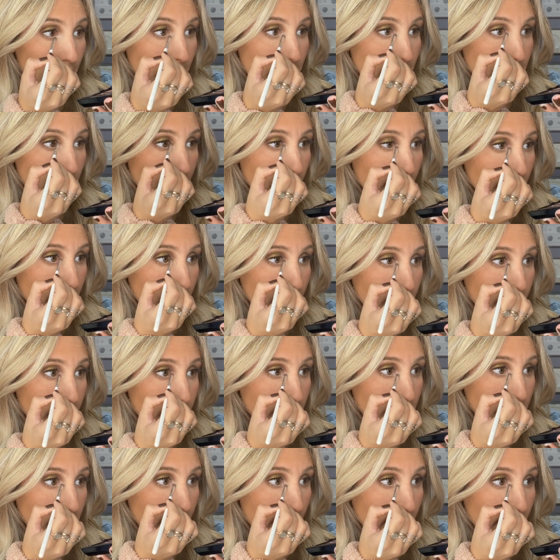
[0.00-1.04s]
to kind of
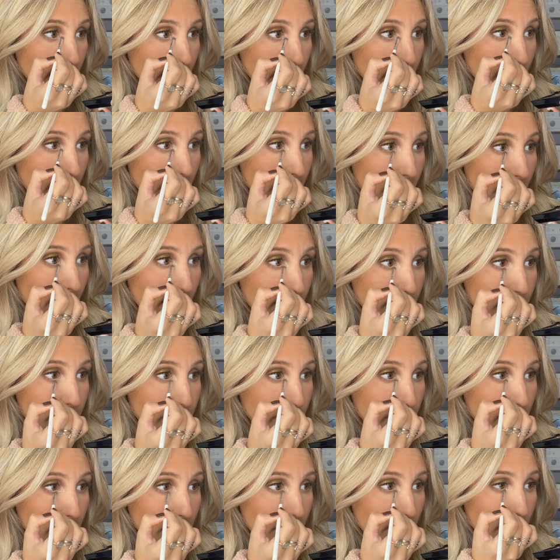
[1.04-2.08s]
lighten
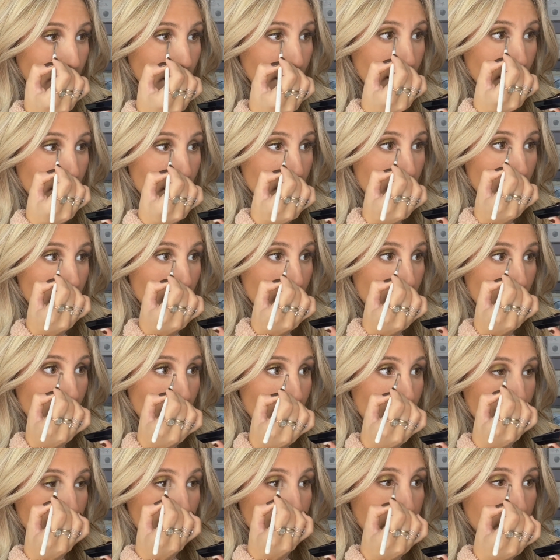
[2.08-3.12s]
everything
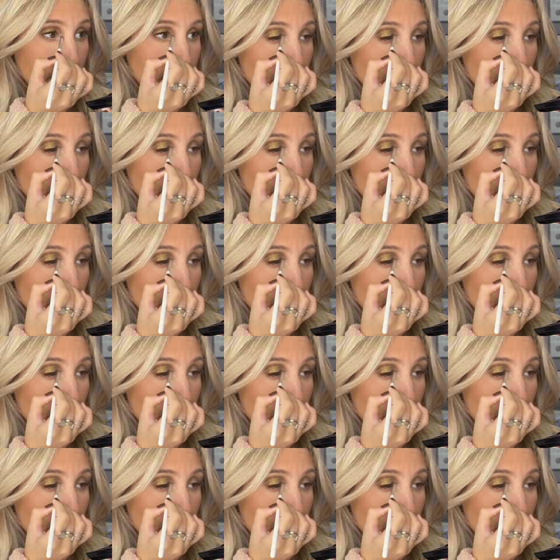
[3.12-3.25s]
up.